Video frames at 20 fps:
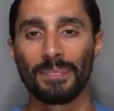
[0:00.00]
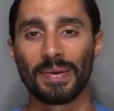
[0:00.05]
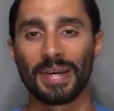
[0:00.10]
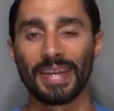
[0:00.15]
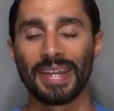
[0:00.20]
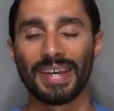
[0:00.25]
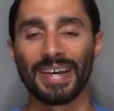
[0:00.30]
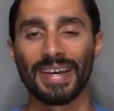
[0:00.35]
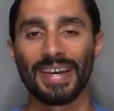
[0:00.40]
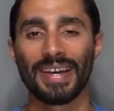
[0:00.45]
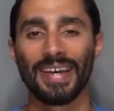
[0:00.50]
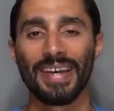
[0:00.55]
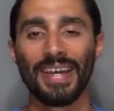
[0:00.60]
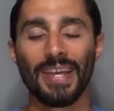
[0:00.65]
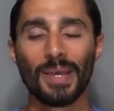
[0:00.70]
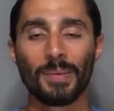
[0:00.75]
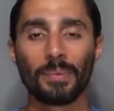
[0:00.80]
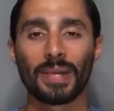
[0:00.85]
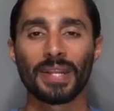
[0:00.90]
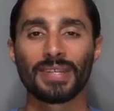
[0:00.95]
but uh,
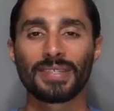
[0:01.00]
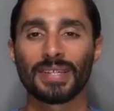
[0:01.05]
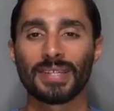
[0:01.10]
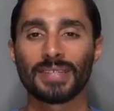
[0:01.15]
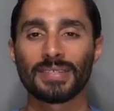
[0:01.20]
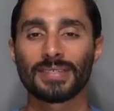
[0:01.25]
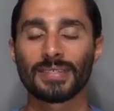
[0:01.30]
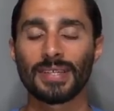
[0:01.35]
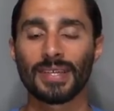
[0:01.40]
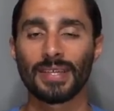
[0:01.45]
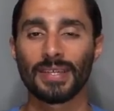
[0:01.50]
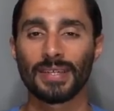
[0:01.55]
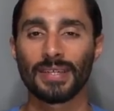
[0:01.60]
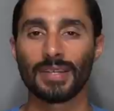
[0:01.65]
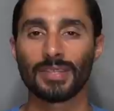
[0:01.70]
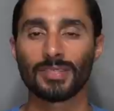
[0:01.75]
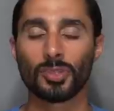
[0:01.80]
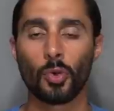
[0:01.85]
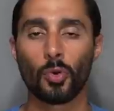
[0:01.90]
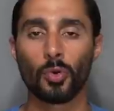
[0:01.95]
but it does it
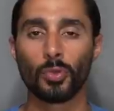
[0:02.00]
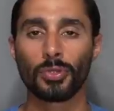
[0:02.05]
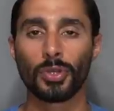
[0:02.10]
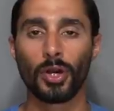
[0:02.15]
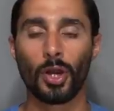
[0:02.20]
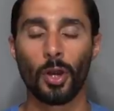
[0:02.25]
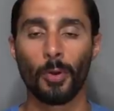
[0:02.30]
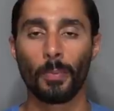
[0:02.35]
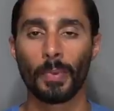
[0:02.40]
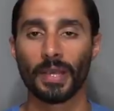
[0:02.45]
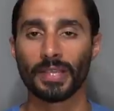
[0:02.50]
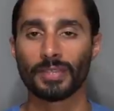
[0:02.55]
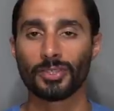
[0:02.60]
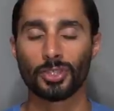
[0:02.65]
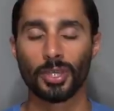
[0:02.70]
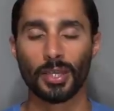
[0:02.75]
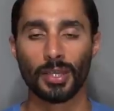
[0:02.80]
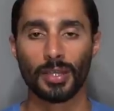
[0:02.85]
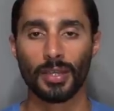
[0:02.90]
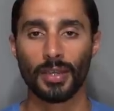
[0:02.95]
does hold all my
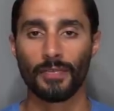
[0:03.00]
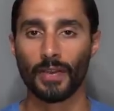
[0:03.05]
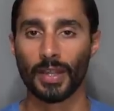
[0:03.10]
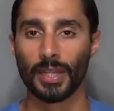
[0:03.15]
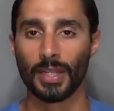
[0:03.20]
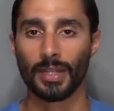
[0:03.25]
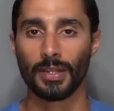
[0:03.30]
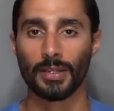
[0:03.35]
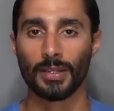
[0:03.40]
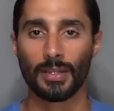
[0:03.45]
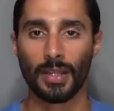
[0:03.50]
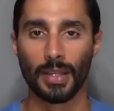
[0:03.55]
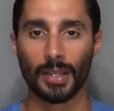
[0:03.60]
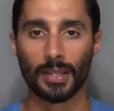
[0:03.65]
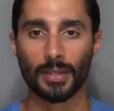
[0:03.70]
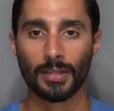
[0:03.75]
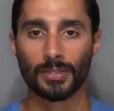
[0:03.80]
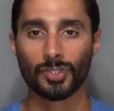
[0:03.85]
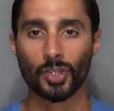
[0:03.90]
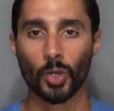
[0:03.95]
shit if I need to
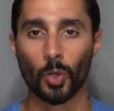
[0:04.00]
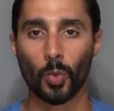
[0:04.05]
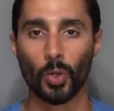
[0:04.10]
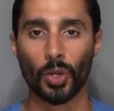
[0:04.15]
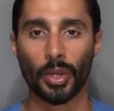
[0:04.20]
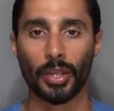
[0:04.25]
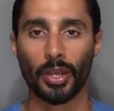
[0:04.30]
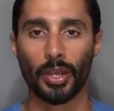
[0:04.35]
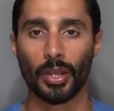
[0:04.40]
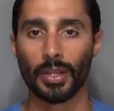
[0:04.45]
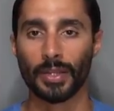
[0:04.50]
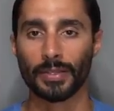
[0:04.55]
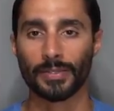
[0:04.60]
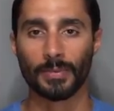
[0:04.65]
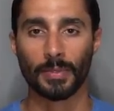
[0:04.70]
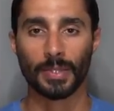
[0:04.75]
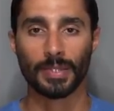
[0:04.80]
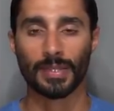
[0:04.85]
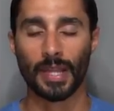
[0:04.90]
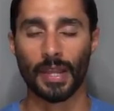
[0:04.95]
like start working on like
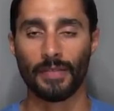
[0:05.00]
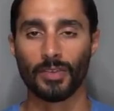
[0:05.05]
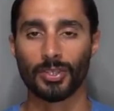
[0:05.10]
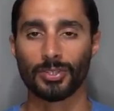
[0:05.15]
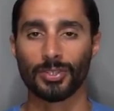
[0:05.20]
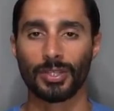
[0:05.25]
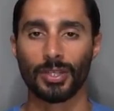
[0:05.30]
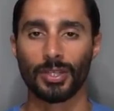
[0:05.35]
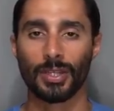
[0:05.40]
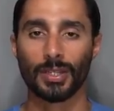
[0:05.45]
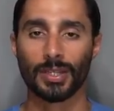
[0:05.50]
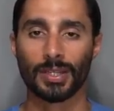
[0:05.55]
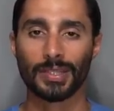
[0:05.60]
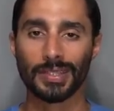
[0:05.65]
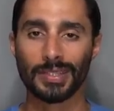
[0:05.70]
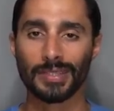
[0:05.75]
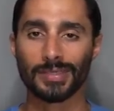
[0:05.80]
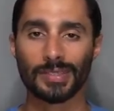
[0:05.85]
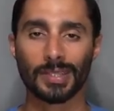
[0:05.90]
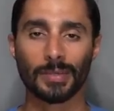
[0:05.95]
somebody's night vision,
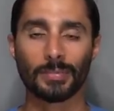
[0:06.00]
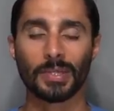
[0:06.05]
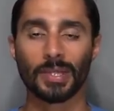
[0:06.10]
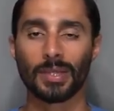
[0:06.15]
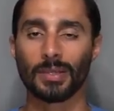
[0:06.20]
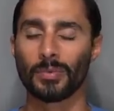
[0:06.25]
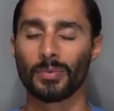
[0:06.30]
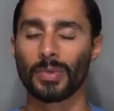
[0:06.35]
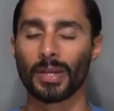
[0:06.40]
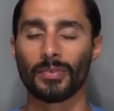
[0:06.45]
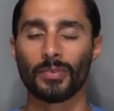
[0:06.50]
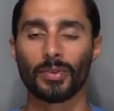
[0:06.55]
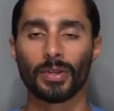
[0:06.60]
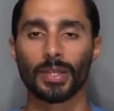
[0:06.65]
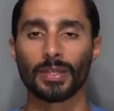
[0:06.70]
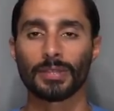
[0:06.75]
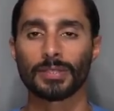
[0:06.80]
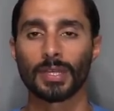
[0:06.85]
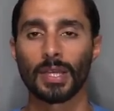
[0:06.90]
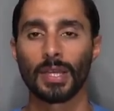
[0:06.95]
clean something, whatever it
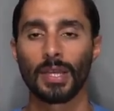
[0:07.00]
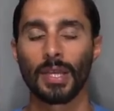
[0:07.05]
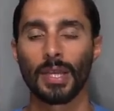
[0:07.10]
is.